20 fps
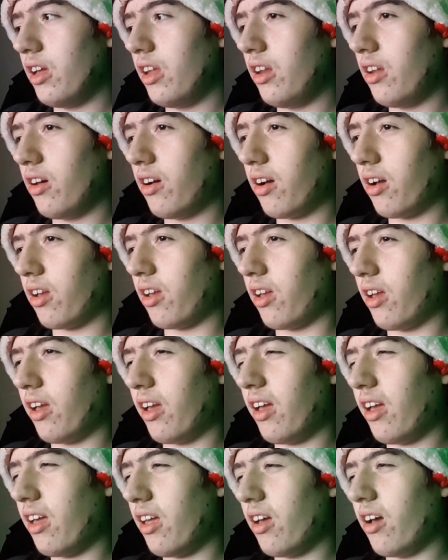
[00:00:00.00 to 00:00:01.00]
now I
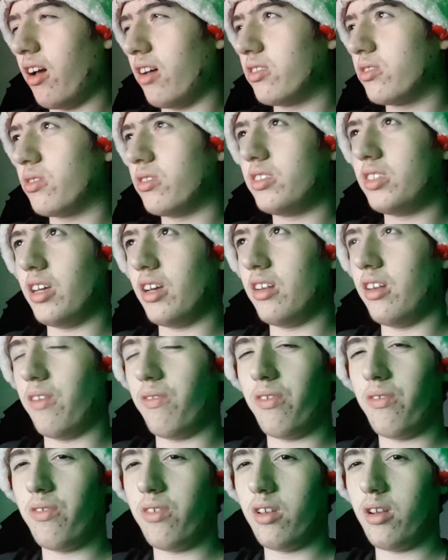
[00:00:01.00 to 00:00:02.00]
was going to say a
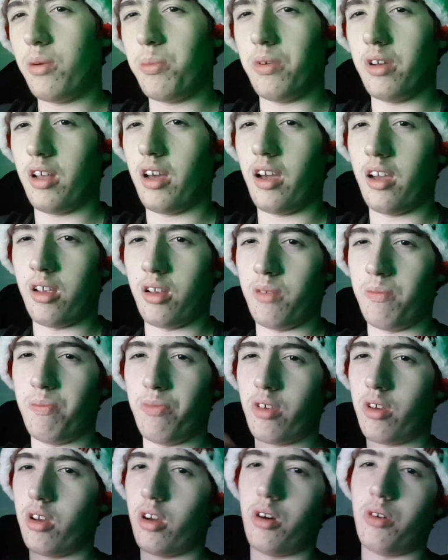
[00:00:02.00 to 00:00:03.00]
different video, but I
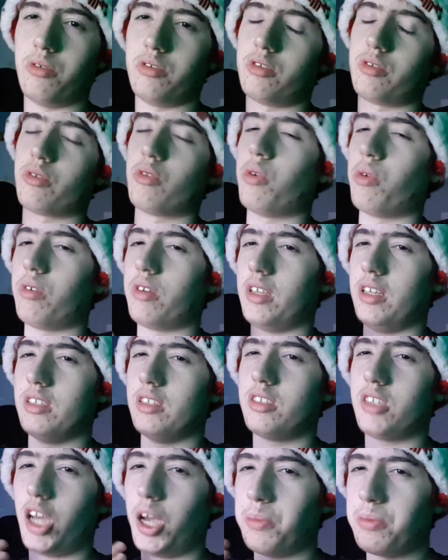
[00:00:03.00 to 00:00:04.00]
always record
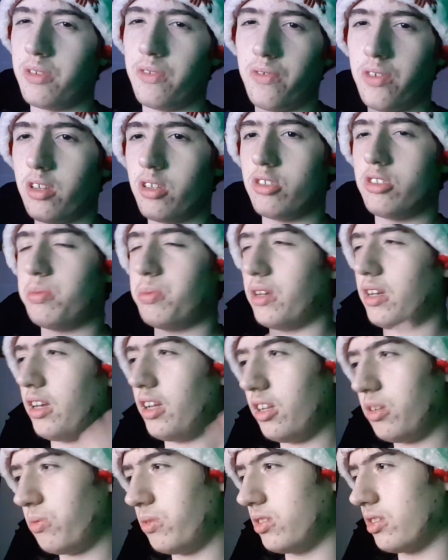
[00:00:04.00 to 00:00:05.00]
these types of videos. But
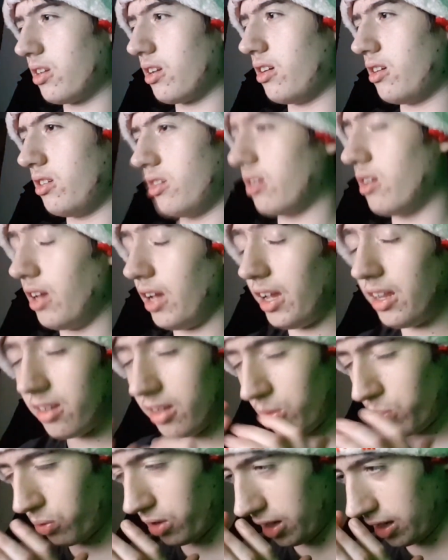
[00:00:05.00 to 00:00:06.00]
anyways, guys,
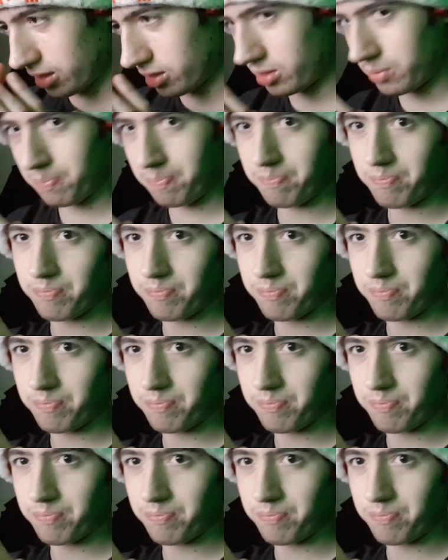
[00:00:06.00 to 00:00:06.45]
it's